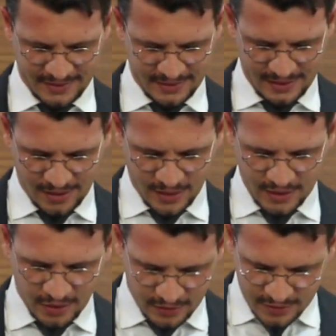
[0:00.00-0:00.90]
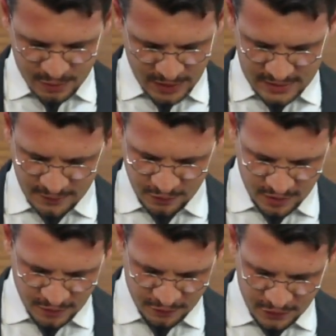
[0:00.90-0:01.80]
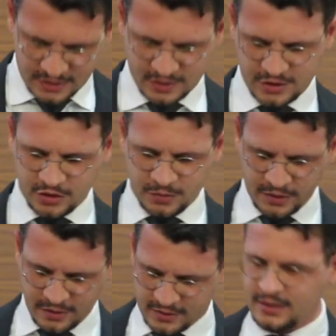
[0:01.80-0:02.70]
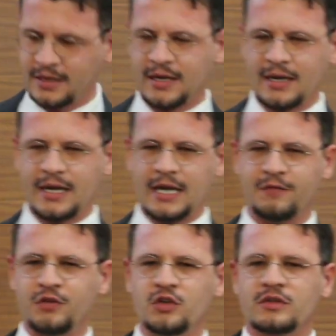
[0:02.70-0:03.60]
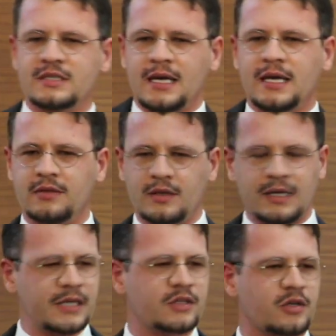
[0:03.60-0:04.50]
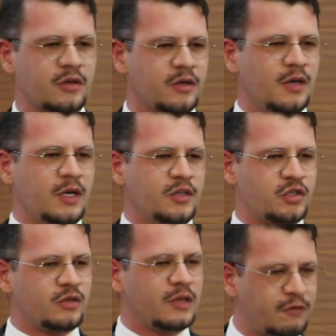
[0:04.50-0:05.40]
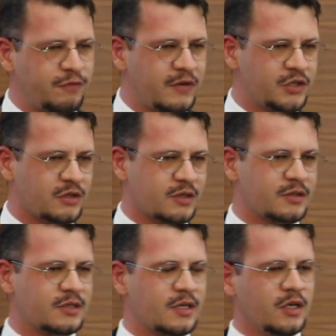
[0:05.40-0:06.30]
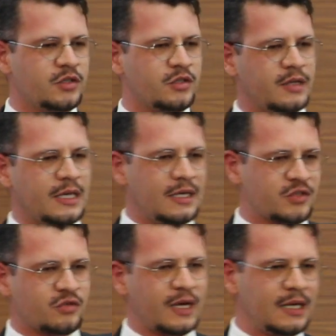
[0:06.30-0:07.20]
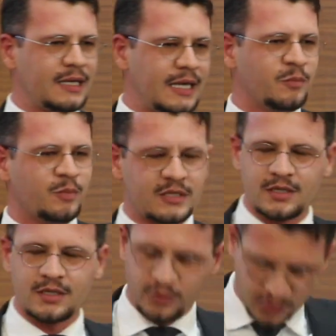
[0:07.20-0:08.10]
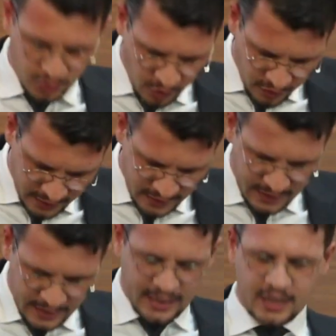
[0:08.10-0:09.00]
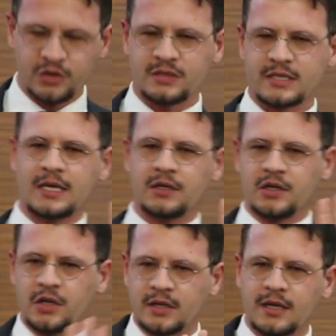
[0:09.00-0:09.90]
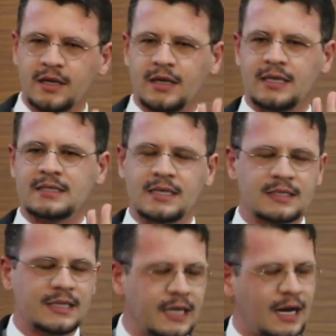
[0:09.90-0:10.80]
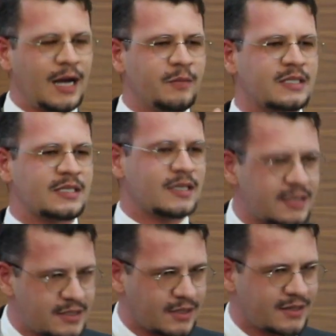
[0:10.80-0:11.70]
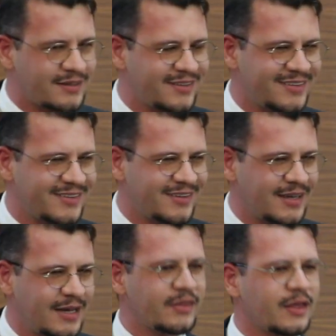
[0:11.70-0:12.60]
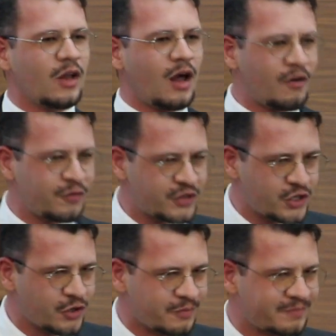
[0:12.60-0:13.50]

Now, I know this might seem very confusing to you because if you take the letter to the Ephesians, to the Israeli embassy in Pretoria, and you say, Look, it says here I'm a citizen, they'll laugh at you.